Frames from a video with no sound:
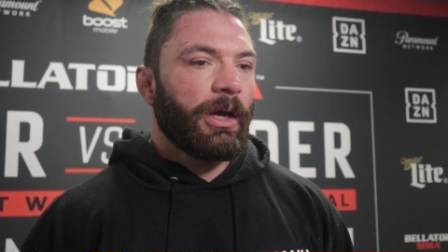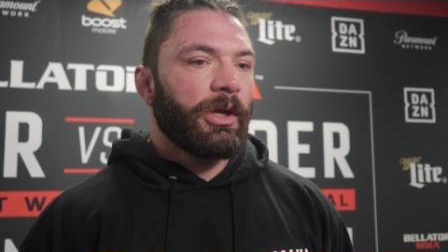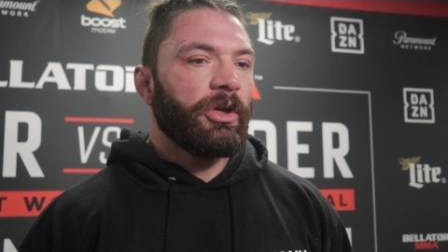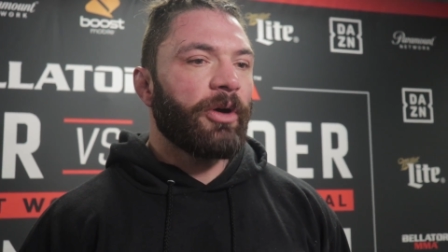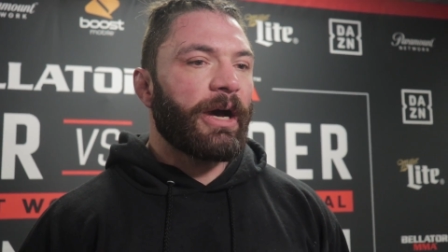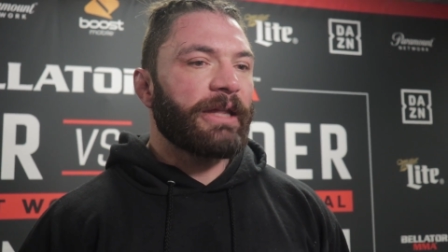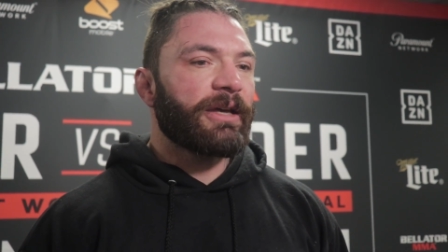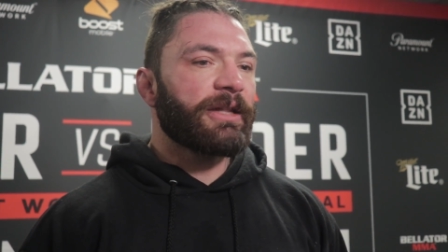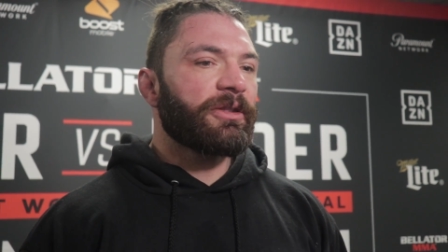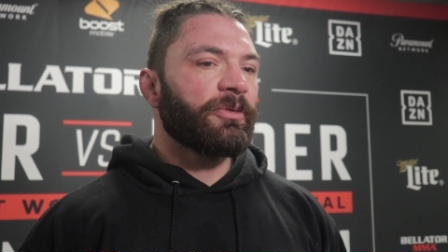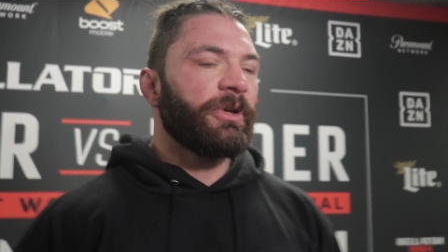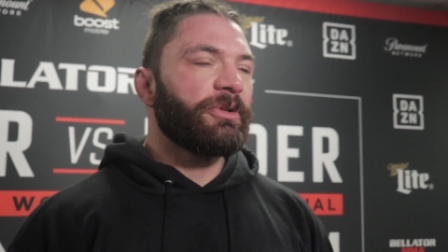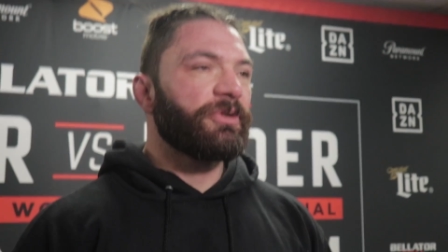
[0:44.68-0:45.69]
You know, I thought
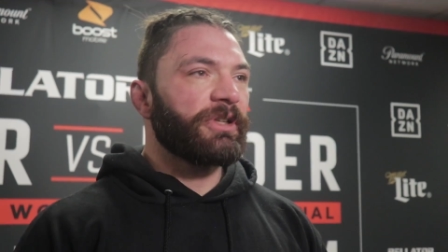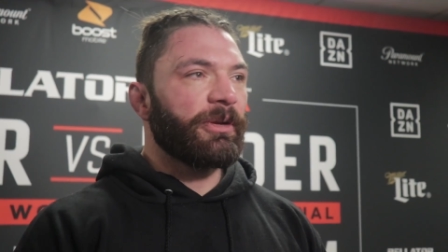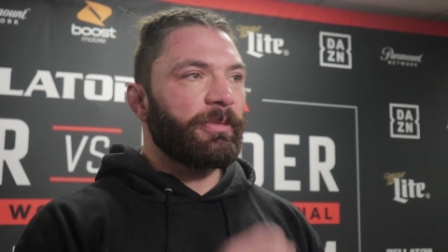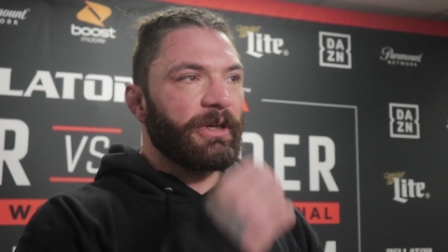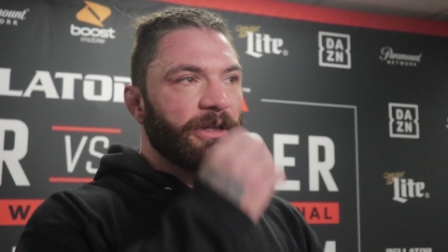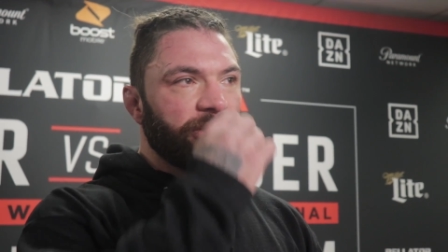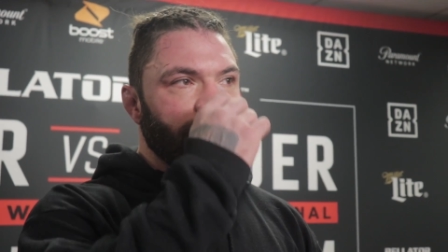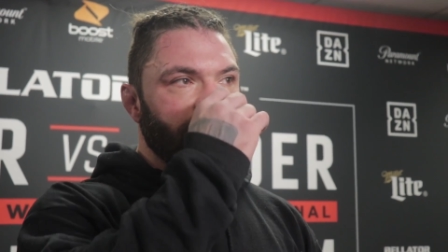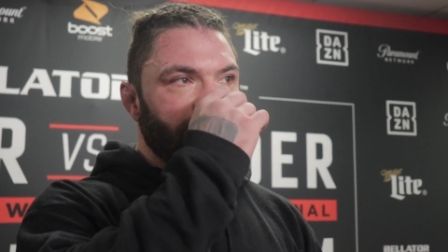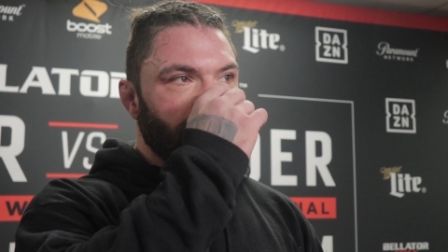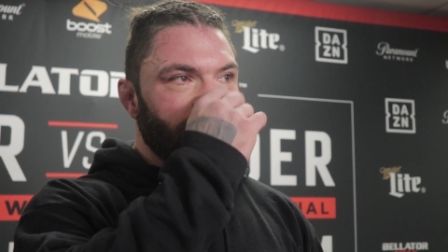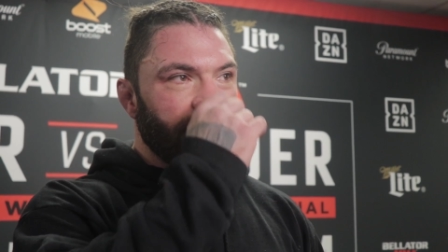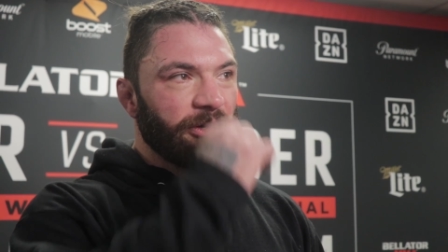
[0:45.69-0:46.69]
the reach was going to be a little
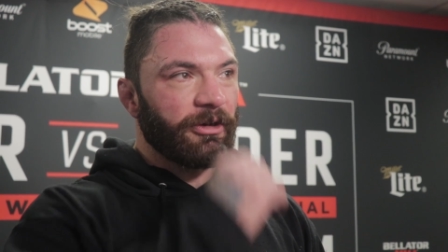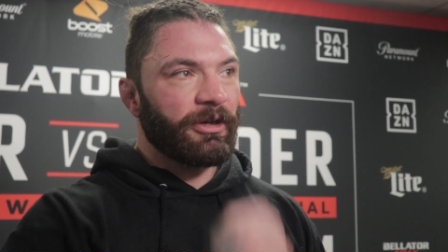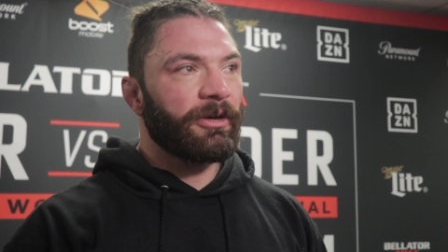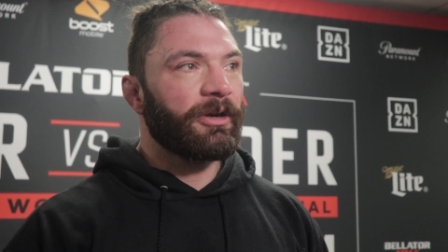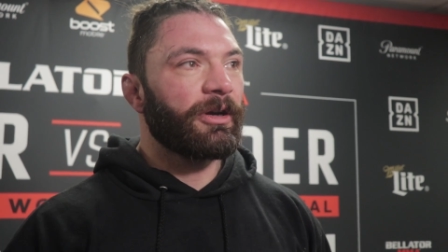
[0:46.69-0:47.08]
bit of a bigger